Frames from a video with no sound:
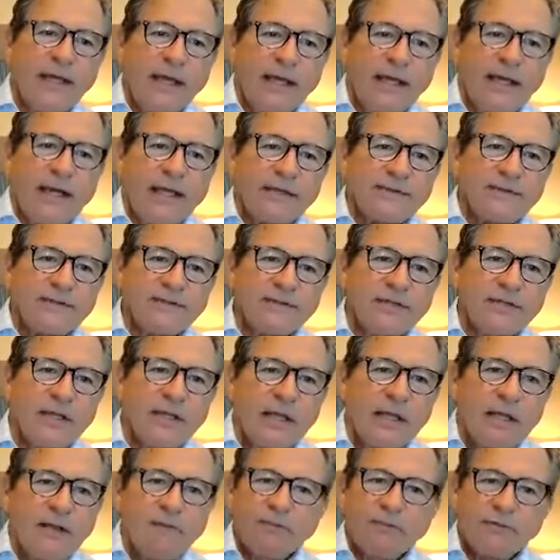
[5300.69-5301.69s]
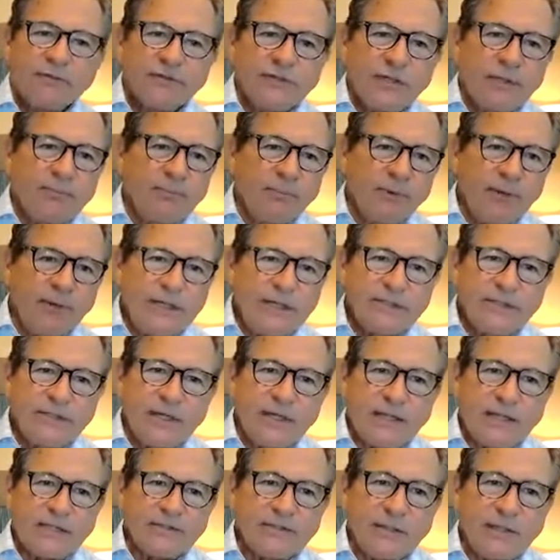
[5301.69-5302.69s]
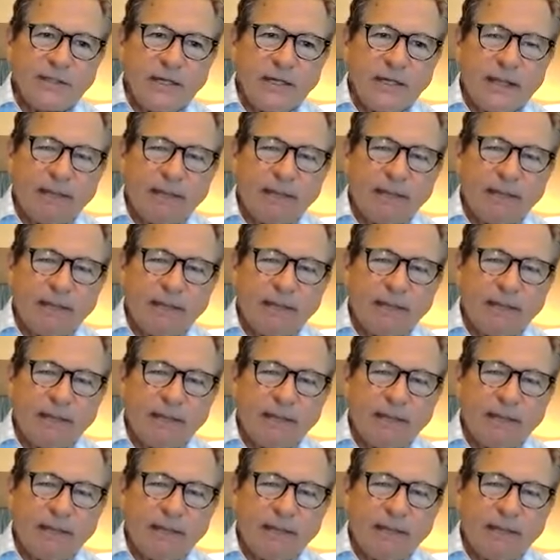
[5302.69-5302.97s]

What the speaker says: And I just, for some reason, I said,